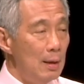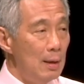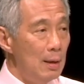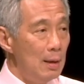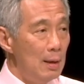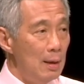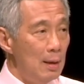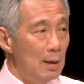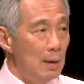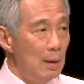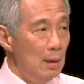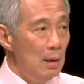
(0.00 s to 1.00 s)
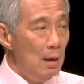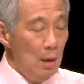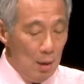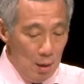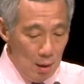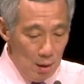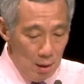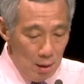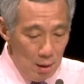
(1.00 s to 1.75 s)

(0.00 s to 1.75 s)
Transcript: (silence)